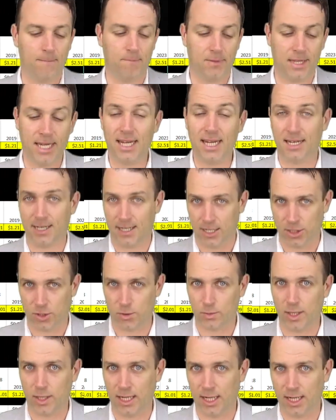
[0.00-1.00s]
Then
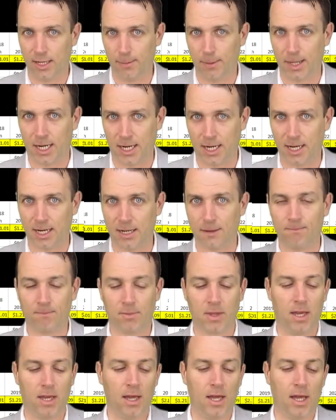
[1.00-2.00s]
it's really a bargain
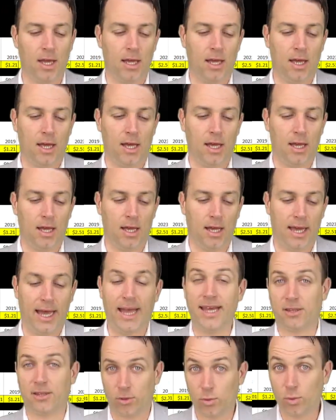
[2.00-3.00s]

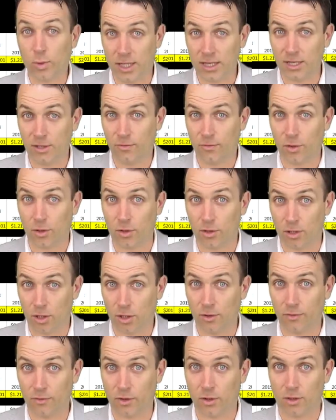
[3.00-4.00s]
at 24,
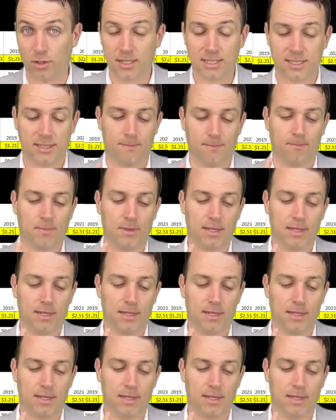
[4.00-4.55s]
of course.